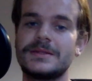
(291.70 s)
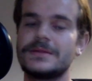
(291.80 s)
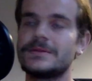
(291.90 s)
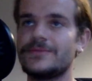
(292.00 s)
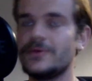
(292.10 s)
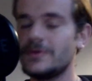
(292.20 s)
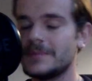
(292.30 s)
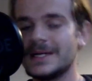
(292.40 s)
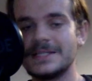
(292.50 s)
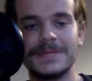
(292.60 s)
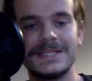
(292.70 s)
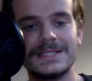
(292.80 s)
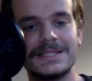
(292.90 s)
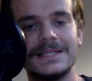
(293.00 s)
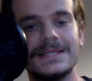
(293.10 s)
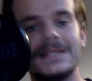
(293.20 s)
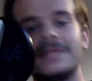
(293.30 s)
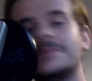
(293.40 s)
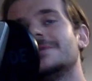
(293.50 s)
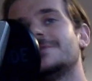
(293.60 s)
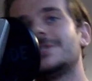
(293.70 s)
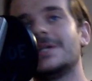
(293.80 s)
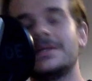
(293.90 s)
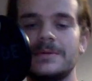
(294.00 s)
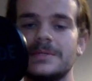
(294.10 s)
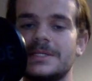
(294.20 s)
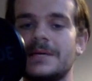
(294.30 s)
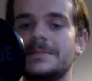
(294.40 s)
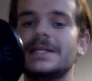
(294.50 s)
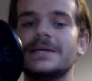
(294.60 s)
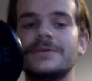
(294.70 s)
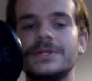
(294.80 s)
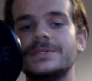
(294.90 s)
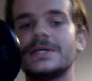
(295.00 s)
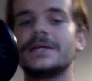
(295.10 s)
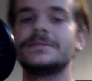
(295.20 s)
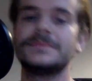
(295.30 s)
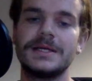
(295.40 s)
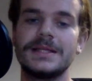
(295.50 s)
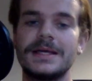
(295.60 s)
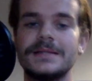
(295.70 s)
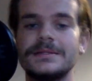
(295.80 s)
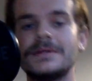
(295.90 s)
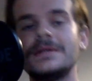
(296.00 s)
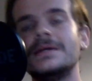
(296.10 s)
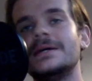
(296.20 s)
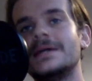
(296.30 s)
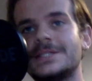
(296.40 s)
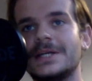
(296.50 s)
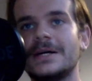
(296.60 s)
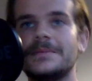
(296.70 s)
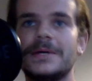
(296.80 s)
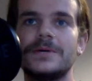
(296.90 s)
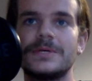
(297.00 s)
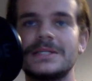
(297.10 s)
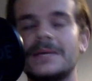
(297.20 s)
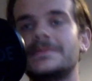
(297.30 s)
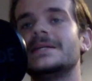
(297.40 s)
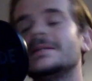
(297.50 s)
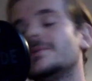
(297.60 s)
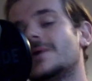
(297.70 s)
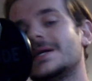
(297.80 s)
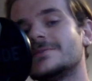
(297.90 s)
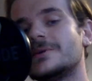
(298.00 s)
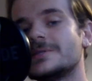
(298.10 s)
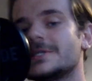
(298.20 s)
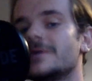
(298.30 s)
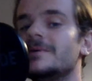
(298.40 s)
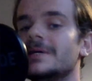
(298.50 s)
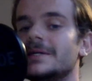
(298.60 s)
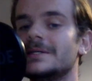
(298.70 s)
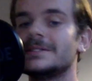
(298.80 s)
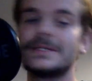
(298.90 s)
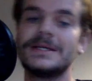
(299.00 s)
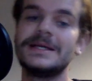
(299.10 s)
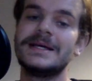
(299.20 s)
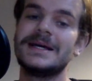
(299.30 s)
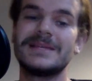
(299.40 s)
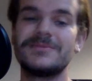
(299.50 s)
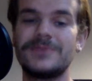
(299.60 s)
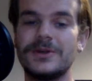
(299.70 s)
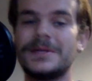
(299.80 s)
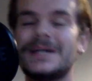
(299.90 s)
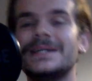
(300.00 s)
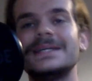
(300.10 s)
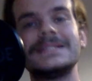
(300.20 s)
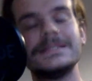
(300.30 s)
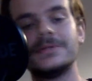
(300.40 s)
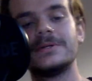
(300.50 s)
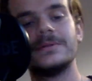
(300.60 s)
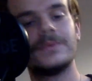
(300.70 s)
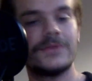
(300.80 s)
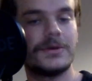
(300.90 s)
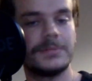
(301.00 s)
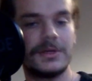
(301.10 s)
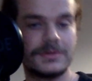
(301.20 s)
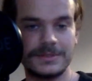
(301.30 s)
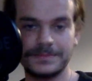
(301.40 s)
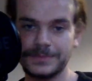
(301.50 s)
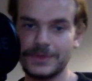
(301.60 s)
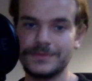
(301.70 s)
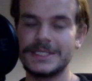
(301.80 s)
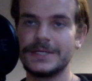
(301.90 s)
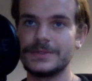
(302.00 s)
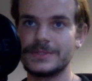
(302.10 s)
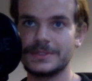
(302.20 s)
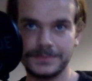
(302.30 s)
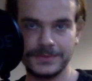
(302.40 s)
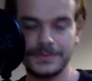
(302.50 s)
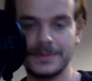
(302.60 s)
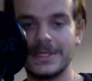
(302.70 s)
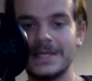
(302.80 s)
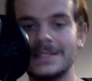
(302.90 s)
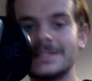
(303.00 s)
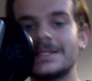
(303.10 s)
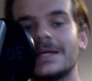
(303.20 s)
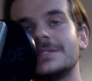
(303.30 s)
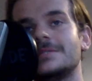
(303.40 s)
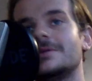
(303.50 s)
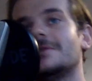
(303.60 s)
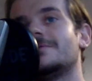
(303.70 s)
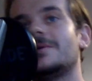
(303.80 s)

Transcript: The format is basically a little bit of a chat about what's happening here at NUGEN, and then a chat about what's happening in the wider audio world, and then followed by a deeper look at one of our blogs or videos from the learning section of our